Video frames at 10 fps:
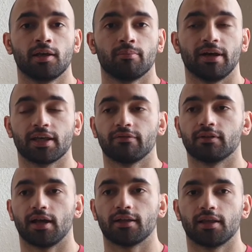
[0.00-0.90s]
might have
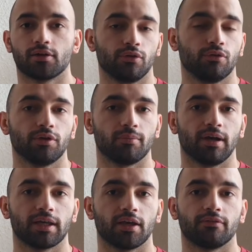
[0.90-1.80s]
an attack on you, he
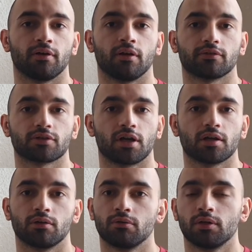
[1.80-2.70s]
might have a
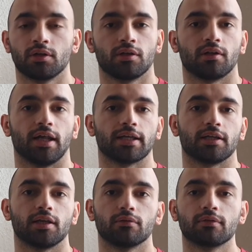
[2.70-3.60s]
strangle, like a
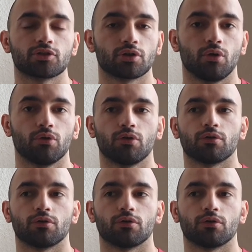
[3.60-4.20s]
guillotine choke